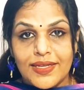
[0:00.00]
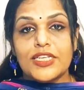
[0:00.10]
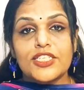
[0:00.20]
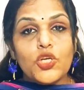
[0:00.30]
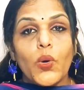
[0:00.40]

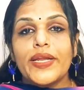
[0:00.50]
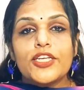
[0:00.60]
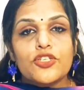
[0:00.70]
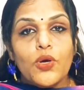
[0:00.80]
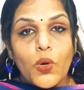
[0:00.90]
There is no
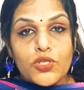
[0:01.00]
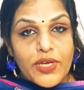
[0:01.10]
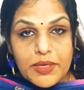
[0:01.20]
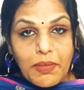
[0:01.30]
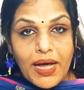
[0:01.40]
need to go
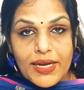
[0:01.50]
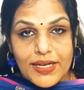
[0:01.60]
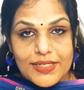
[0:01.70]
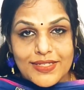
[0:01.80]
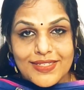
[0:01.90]
to
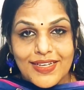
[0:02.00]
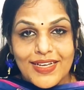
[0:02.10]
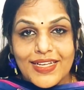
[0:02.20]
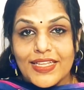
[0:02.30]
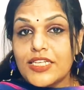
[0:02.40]
Himalayas.
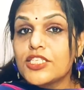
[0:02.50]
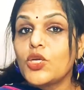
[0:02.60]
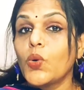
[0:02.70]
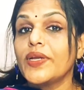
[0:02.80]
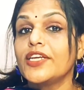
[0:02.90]
There is
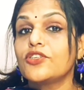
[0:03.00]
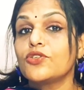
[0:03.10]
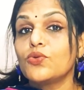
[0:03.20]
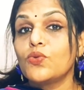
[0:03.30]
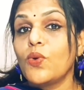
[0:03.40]
no need to
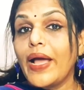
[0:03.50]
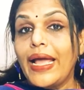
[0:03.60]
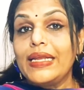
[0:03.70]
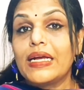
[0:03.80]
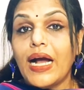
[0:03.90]
do
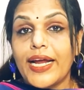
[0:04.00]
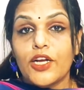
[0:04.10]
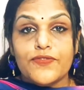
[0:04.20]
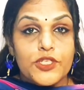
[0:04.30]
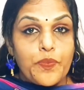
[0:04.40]
any
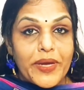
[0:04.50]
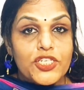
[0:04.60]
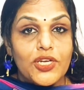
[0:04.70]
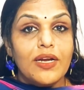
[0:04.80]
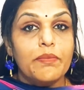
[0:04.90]
kind of
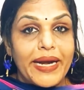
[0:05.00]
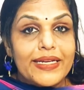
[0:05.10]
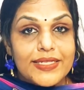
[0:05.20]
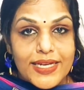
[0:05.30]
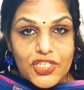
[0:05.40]
special
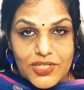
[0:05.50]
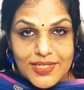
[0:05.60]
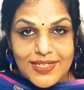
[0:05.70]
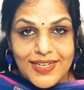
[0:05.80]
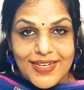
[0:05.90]
meditation.
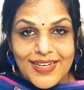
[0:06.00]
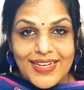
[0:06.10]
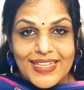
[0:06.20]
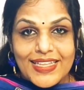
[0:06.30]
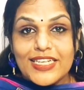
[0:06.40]

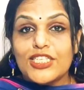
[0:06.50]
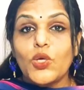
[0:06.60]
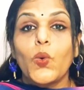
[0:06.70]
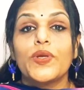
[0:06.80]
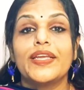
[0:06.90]
There is
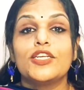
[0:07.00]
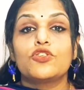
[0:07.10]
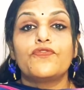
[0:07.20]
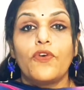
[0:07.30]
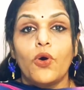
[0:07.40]
no need
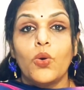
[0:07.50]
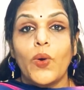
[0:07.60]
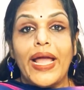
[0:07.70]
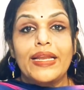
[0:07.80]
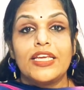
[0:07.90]
to
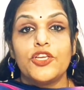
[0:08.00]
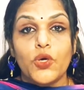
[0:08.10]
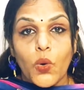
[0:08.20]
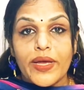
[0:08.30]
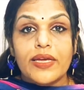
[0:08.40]
follow any
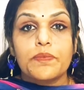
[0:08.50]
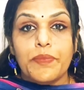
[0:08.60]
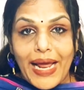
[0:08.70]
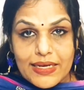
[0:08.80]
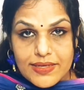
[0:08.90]

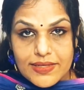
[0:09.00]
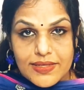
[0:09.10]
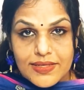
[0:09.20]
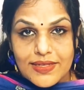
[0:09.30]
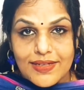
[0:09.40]
yogic
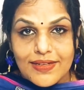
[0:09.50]
practice.